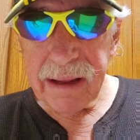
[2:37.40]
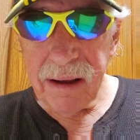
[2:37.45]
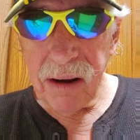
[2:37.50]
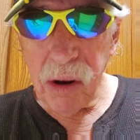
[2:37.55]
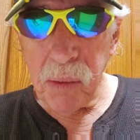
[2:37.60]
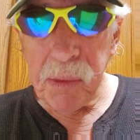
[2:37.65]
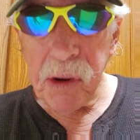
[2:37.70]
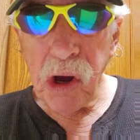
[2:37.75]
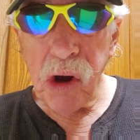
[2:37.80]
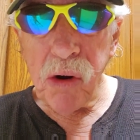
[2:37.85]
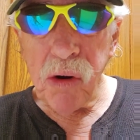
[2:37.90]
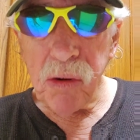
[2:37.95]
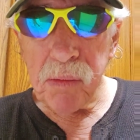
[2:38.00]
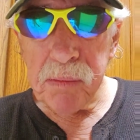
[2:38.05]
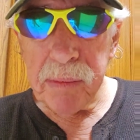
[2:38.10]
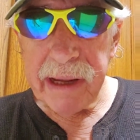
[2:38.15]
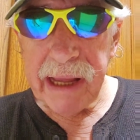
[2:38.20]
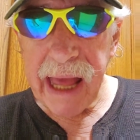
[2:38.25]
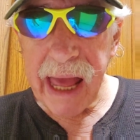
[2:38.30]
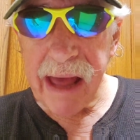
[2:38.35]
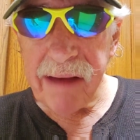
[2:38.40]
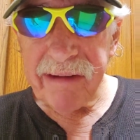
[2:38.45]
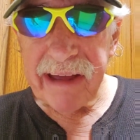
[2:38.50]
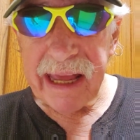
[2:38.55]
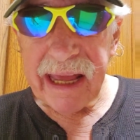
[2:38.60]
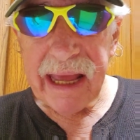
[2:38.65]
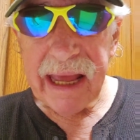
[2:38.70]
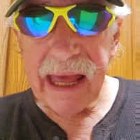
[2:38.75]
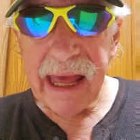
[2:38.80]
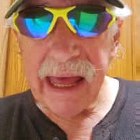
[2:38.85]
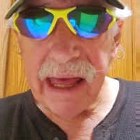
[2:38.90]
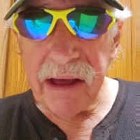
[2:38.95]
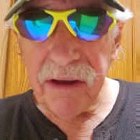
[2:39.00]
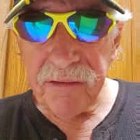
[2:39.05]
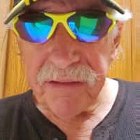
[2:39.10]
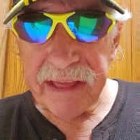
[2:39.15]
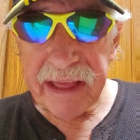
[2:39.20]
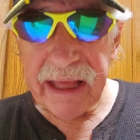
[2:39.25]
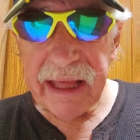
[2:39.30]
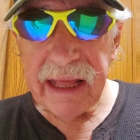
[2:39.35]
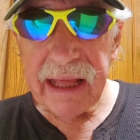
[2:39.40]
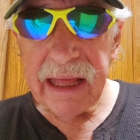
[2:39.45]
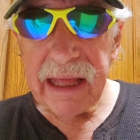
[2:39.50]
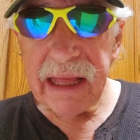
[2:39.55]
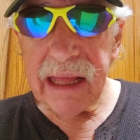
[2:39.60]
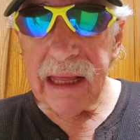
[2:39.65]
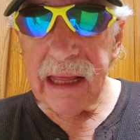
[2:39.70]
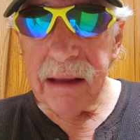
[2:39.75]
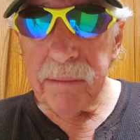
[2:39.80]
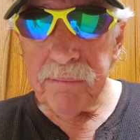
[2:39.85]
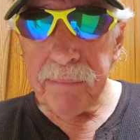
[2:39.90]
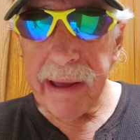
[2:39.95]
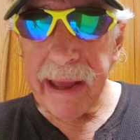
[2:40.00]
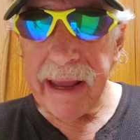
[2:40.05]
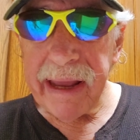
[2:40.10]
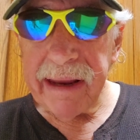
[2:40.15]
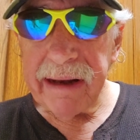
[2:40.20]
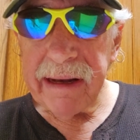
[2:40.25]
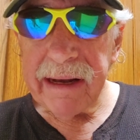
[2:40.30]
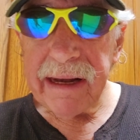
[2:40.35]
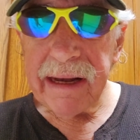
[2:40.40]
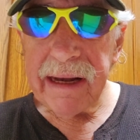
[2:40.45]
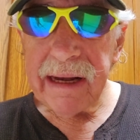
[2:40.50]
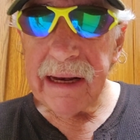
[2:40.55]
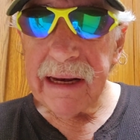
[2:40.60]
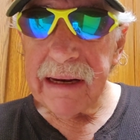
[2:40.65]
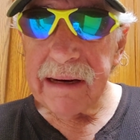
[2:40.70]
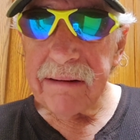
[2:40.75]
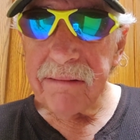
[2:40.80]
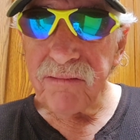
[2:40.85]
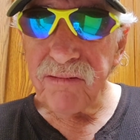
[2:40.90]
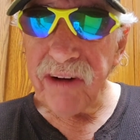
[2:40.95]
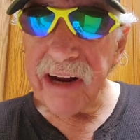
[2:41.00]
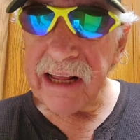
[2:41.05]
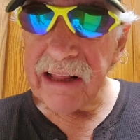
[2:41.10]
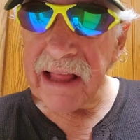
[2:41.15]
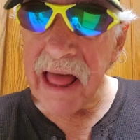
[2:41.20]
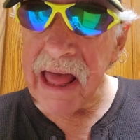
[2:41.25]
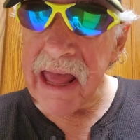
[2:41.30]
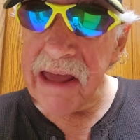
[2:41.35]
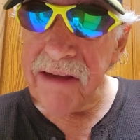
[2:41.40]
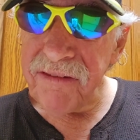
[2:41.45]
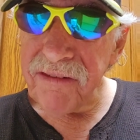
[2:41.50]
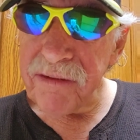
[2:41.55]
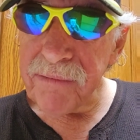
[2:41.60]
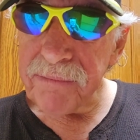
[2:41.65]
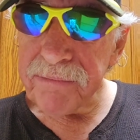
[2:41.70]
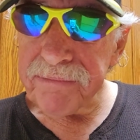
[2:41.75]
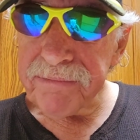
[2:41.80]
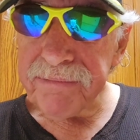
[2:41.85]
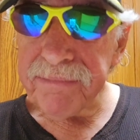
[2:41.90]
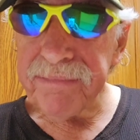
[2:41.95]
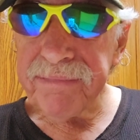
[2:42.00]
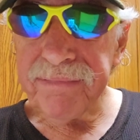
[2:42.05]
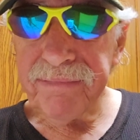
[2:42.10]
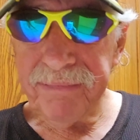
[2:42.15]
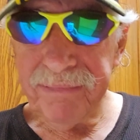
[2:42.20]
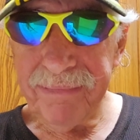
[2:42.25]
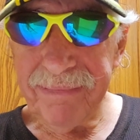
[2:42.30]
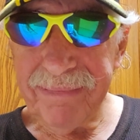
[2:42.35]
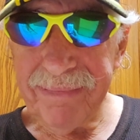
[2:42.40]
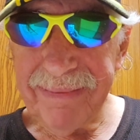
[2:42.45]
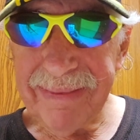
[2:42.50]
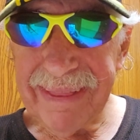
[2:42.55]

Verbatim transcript: Hope you all have a healthy, pain-free life. Mm.